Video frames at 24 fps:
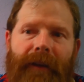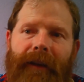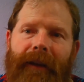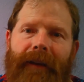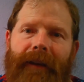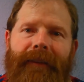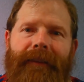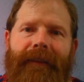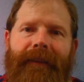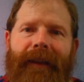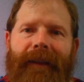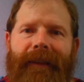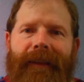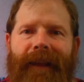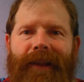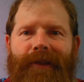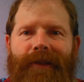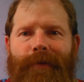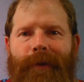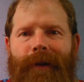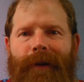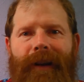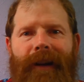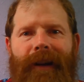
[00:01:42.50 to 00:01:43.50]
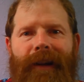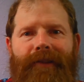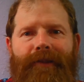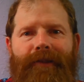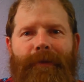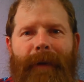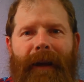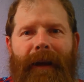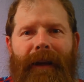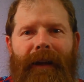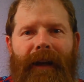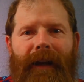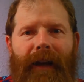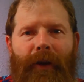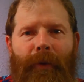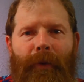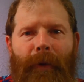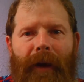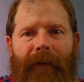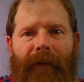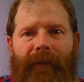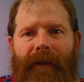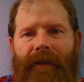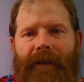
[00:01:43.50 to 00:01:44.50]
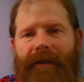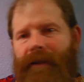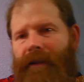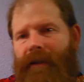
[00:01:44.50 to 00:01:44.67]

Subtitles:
And that's what an electromagnetic wave is.